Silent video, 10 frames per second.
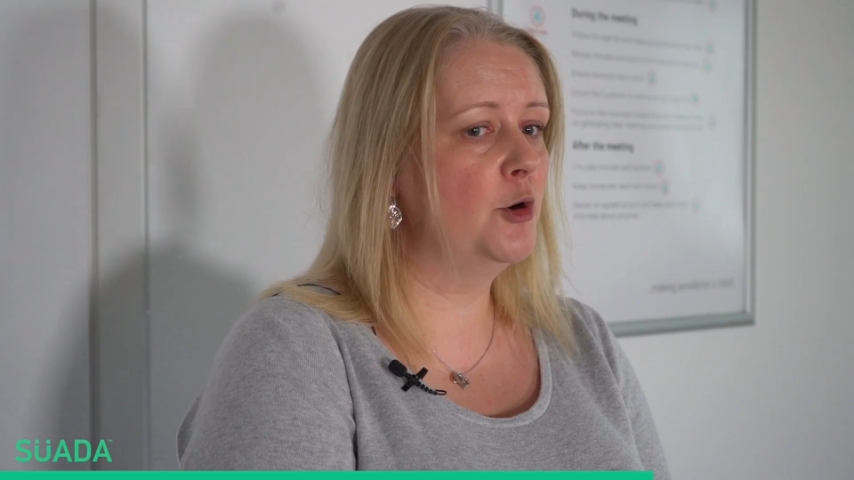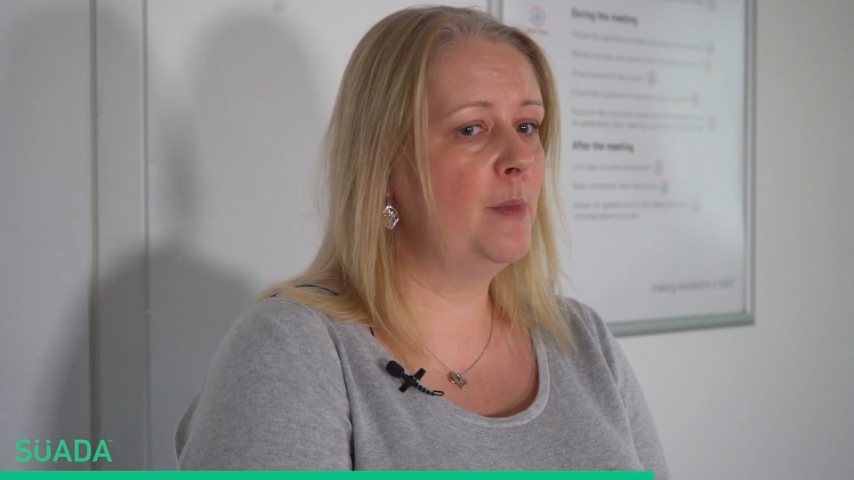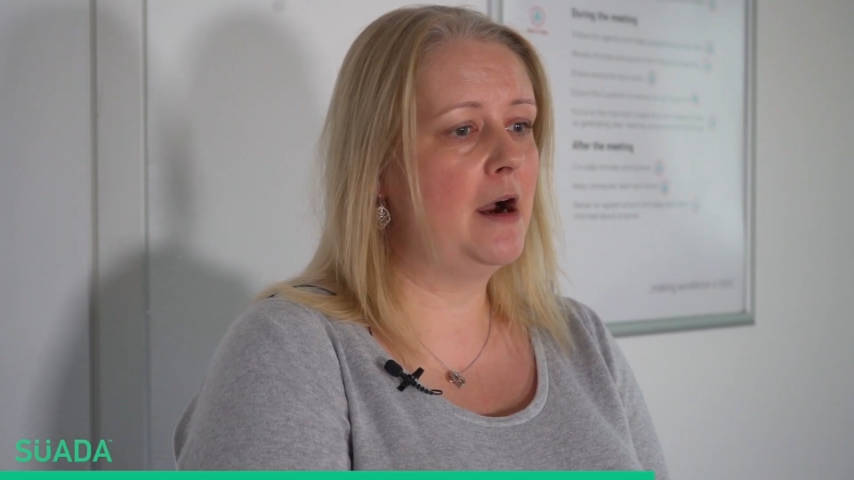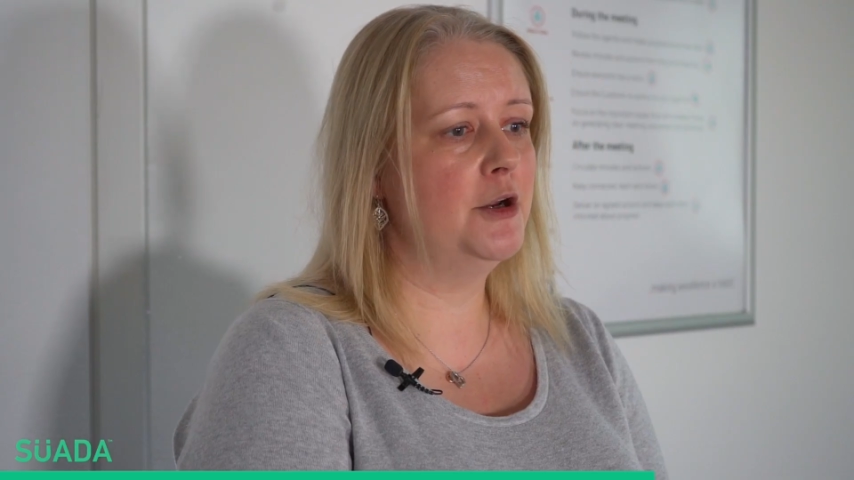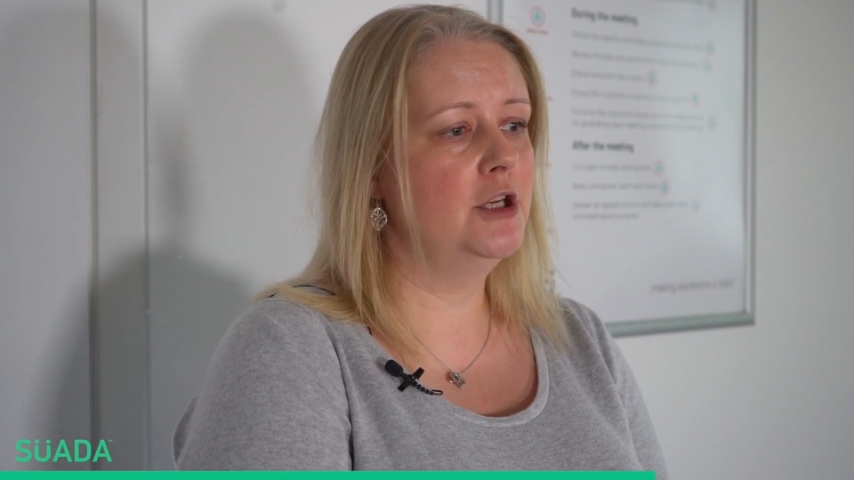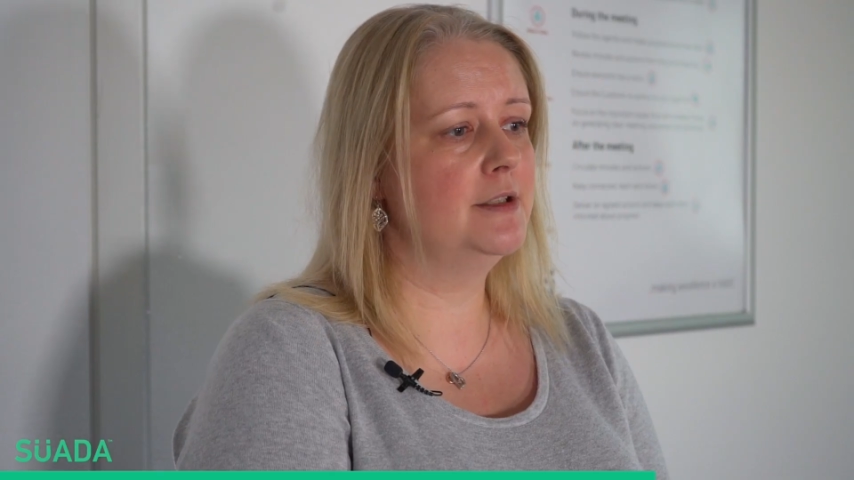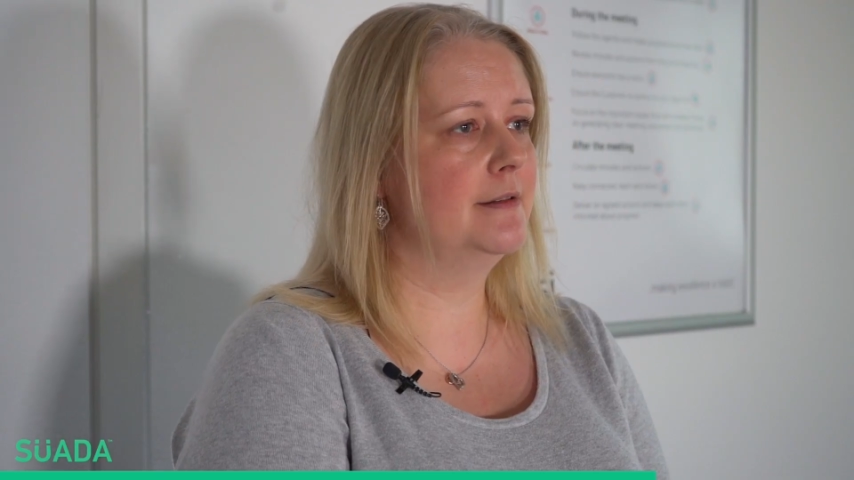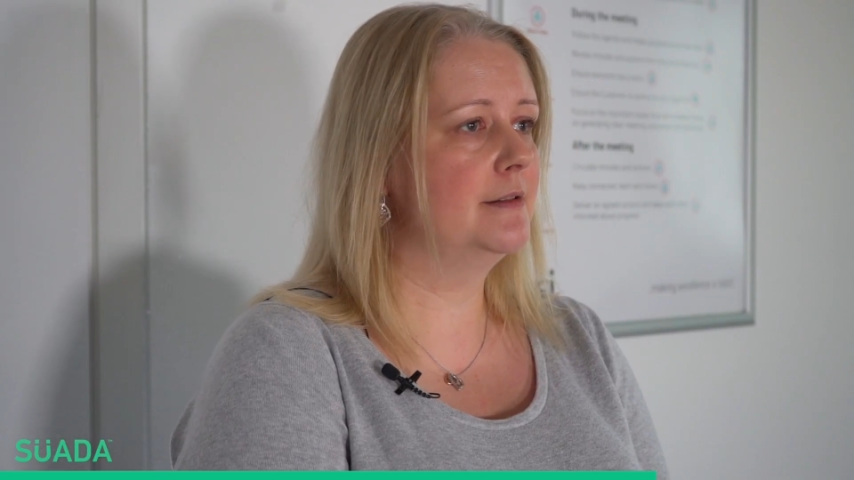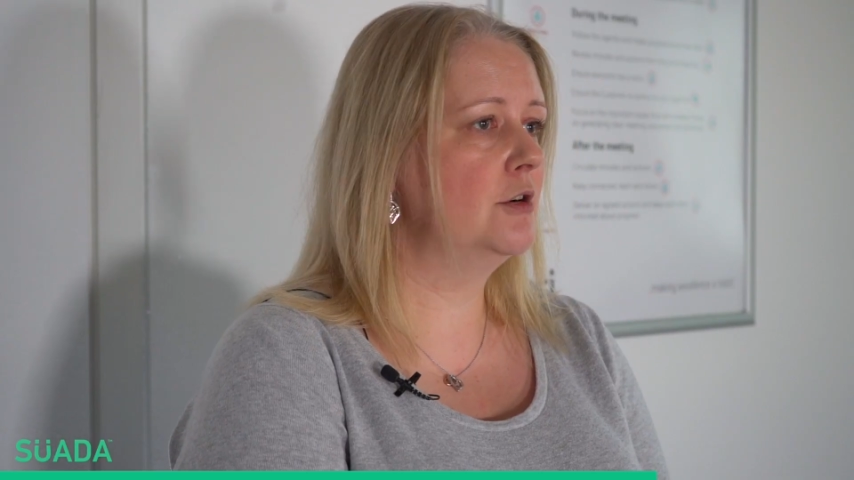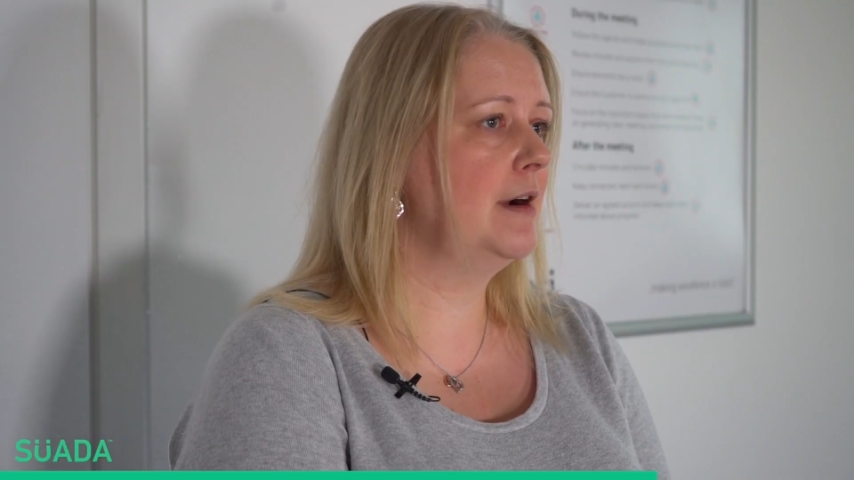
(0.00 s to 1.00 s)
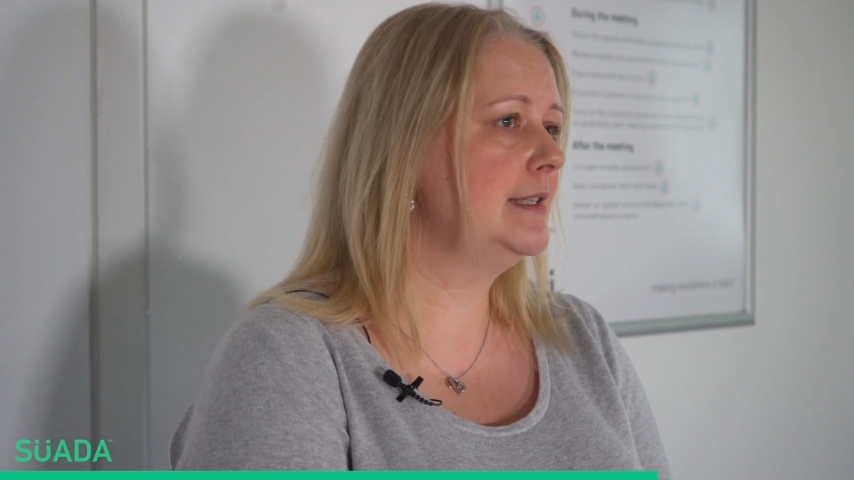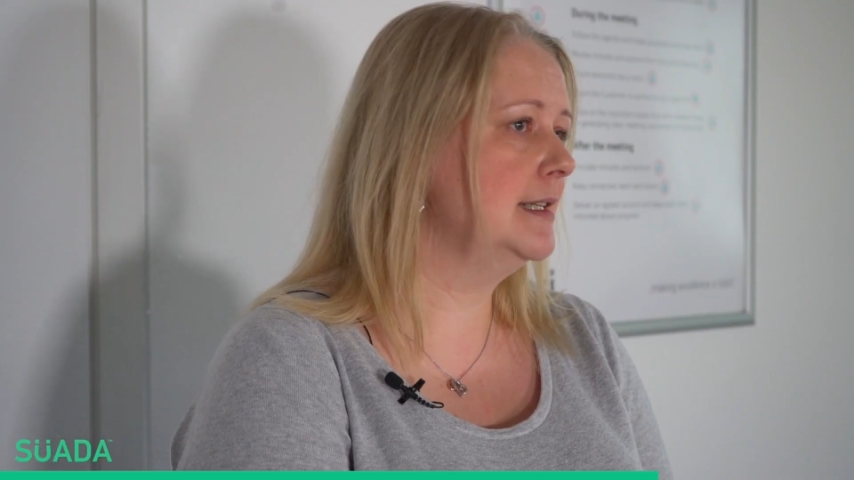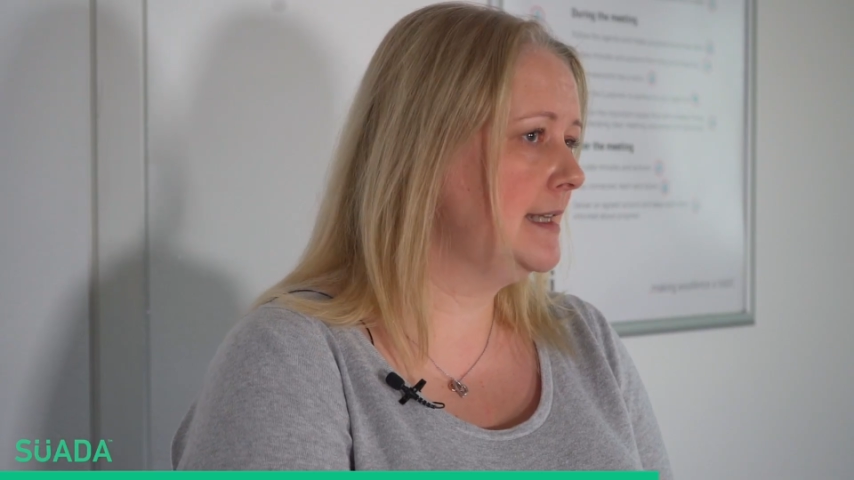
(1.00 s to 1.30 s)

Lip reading: about using Socratic